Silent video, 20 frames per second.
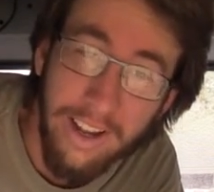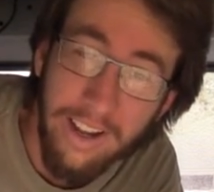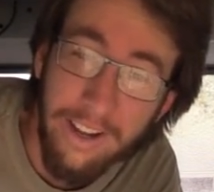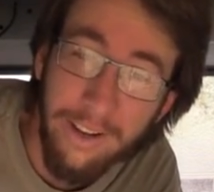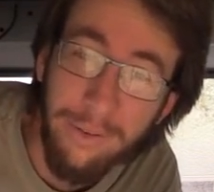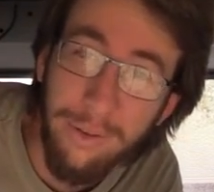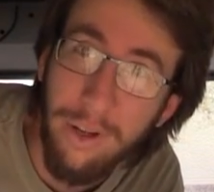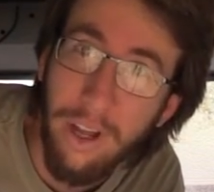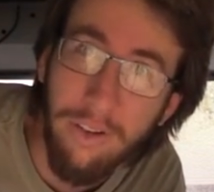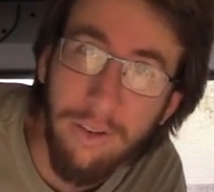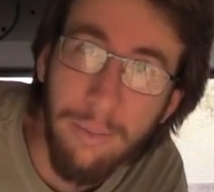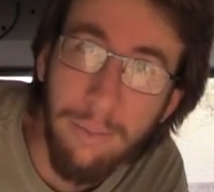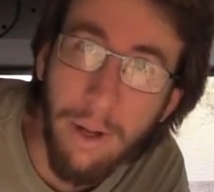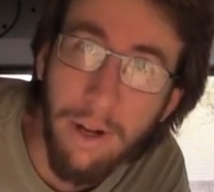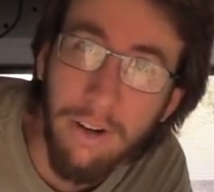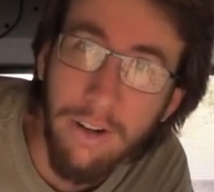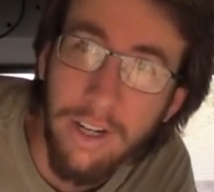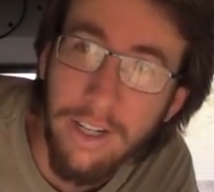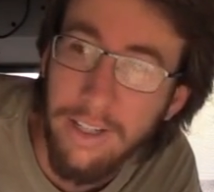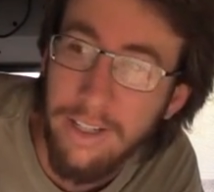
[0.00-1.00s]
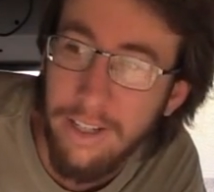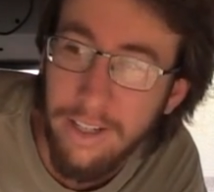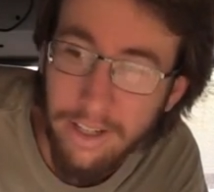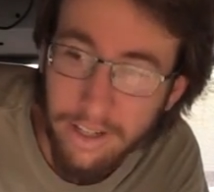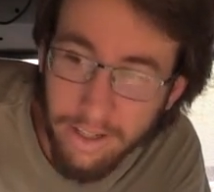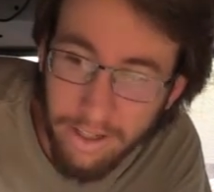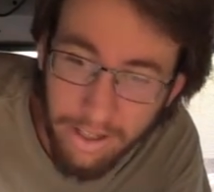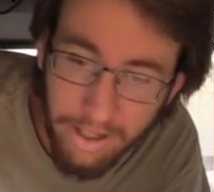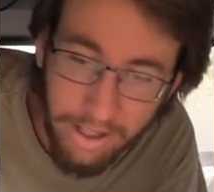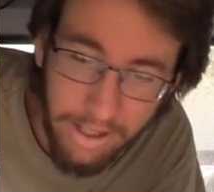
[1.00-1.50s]
If you have a better
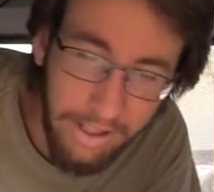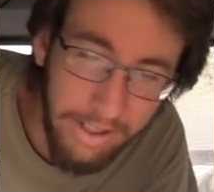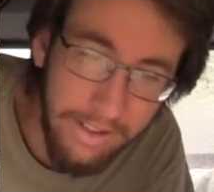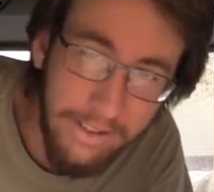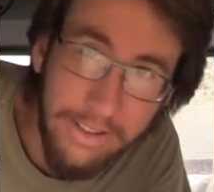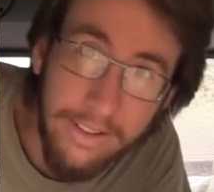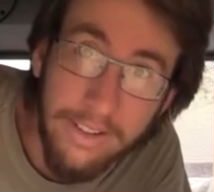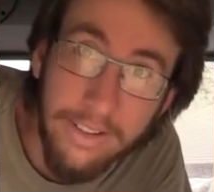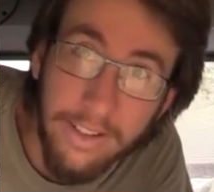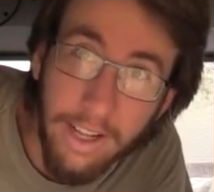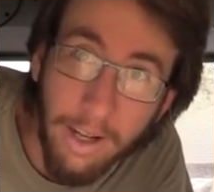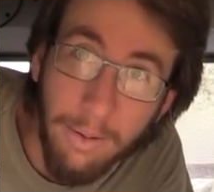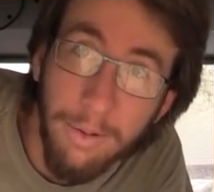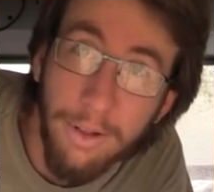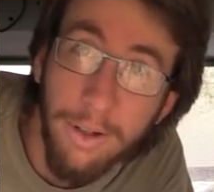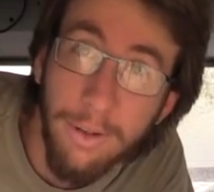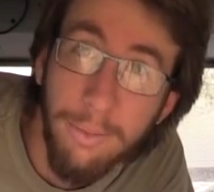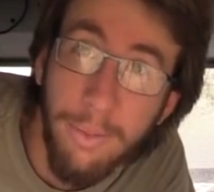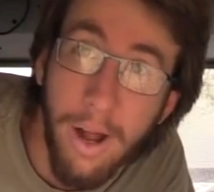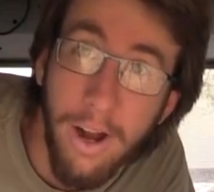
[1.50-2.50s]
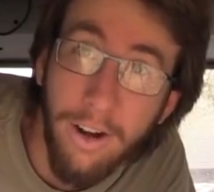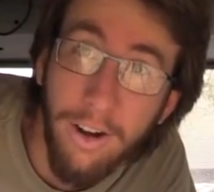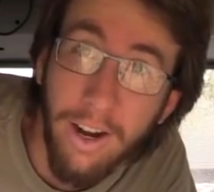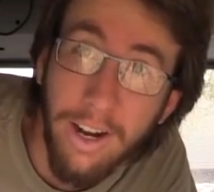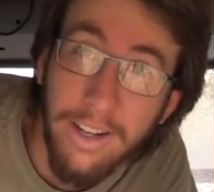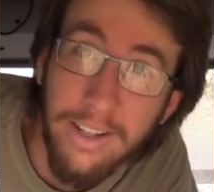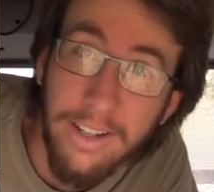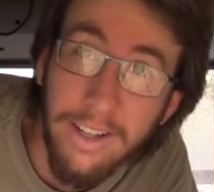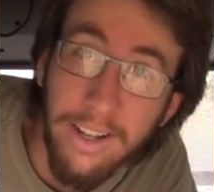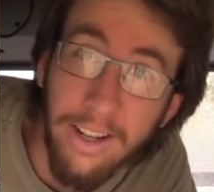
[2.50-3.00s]
idea, tell me your better
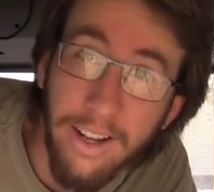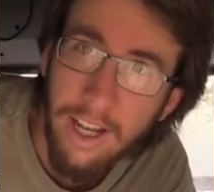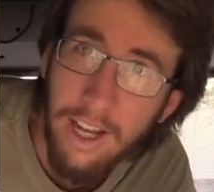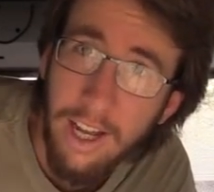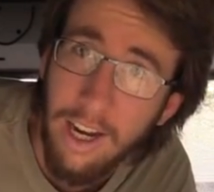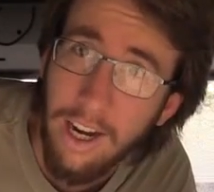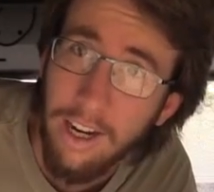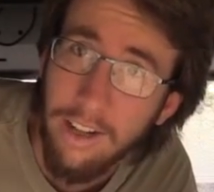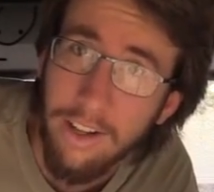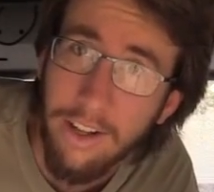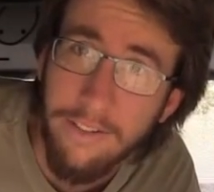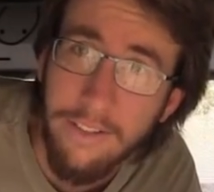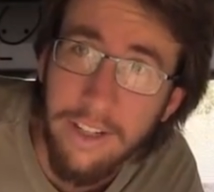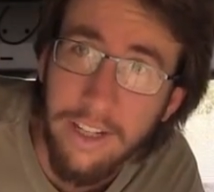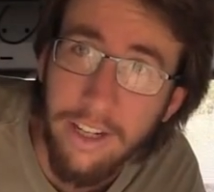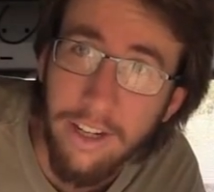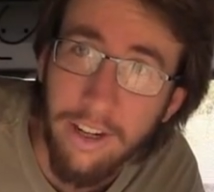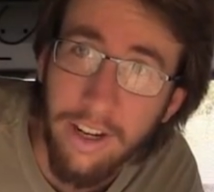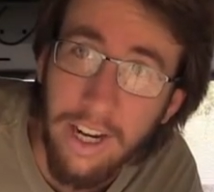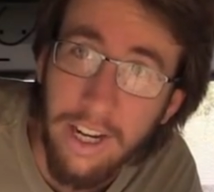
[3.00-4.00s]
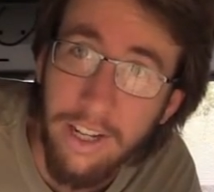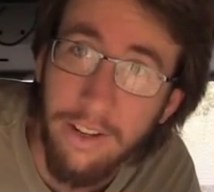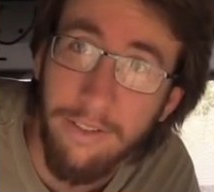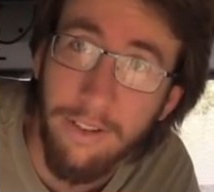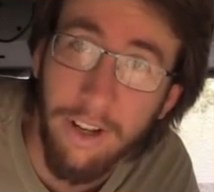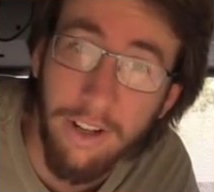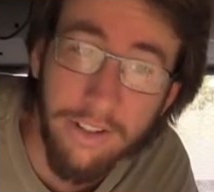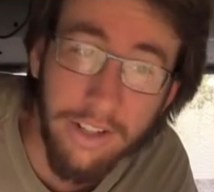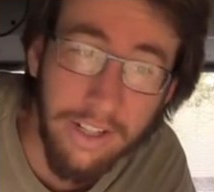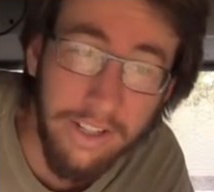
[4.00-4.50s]
idea, and I'd love to hear any of
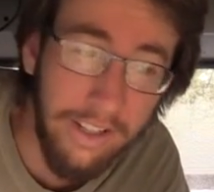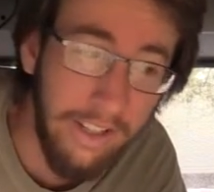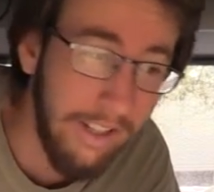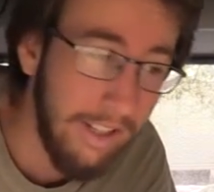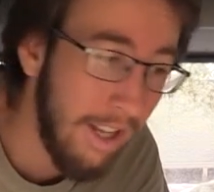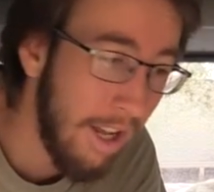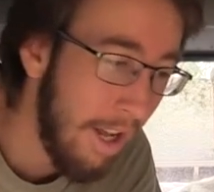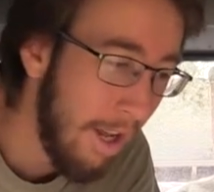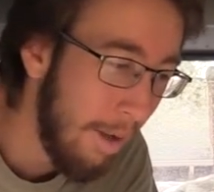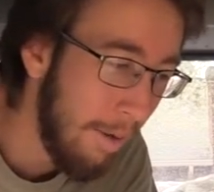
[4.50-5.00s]
y'all's ideas.